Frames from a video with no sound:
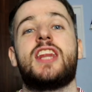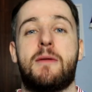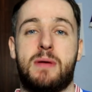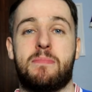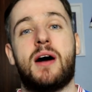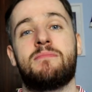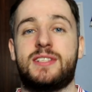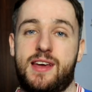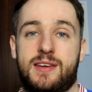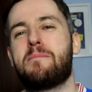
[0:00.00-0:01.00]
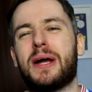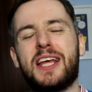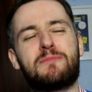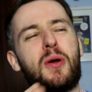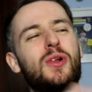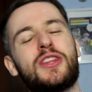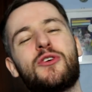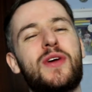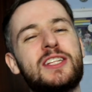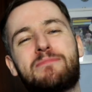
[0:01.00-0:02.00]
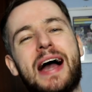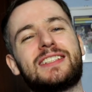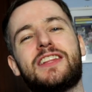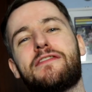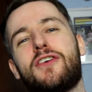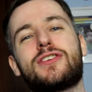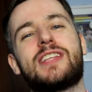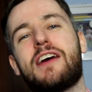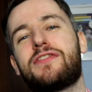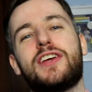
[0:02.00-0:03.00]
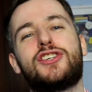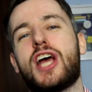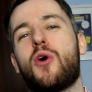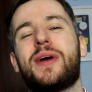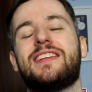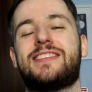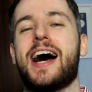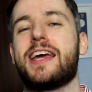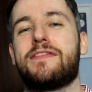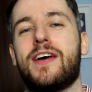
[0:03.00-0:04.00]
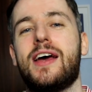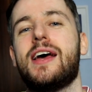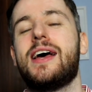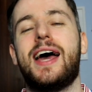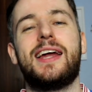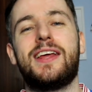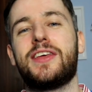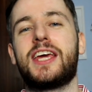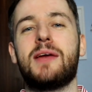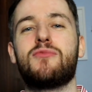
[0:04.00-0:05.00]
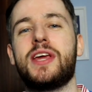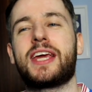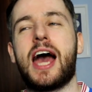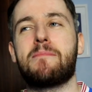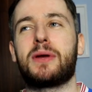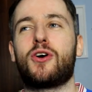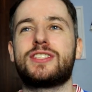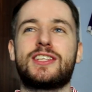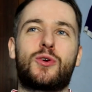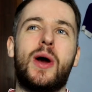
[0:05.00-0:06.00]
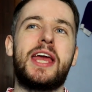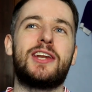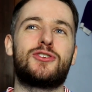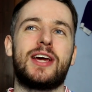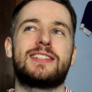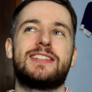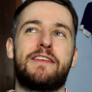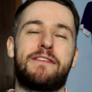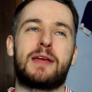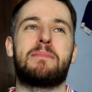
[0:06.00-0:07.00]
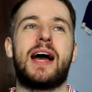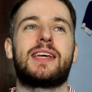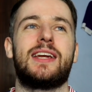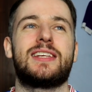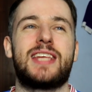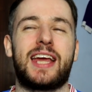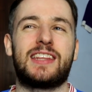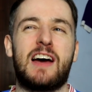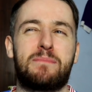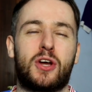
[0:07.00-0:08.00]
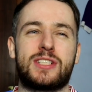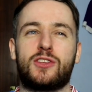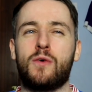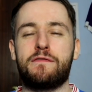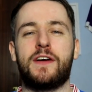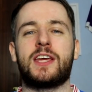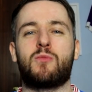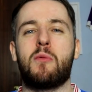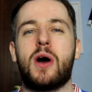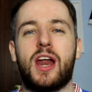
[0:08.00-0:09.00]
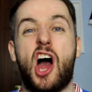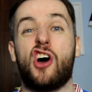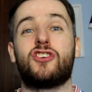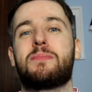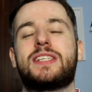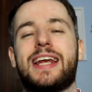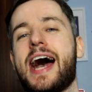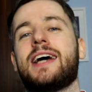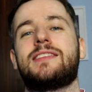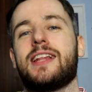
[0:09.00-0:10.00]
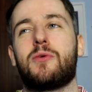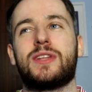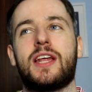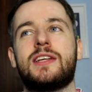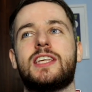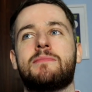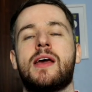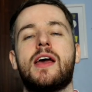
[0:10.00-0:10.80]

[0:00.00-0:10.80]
Epi Bum time. But let's pull in the reins back to the first half then, shall we, and dive into the game recap, because it's quite interesting to think back in the second half, because I don't think we were 100% at it. Like, we didn't seem